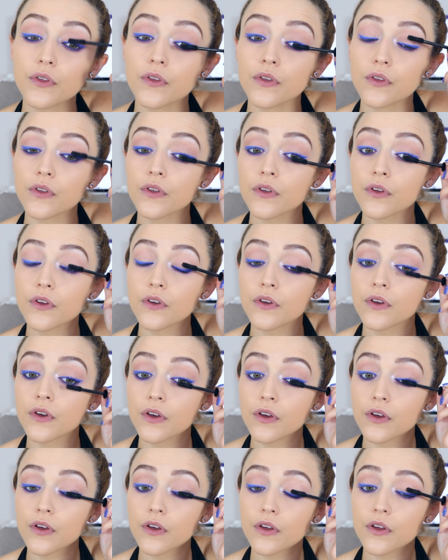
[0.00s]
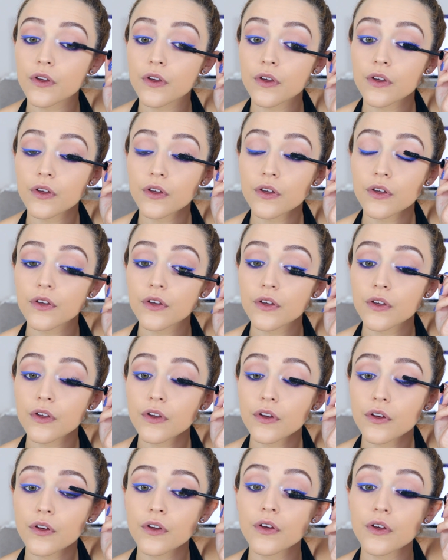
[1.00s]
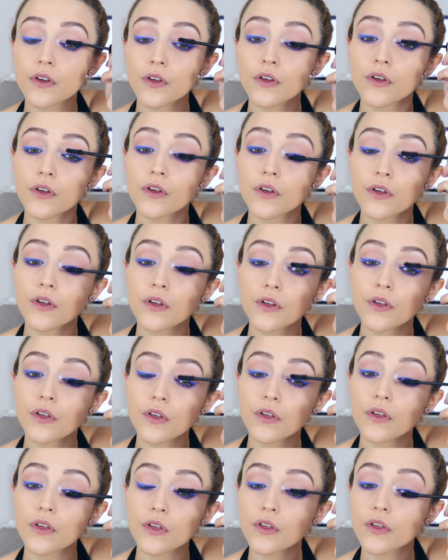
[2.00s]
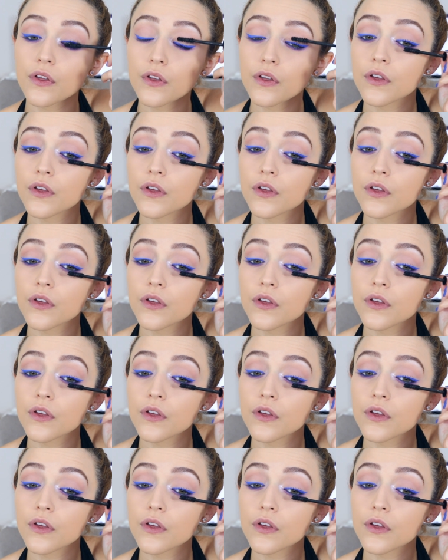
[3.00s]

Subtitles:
(no one is talking)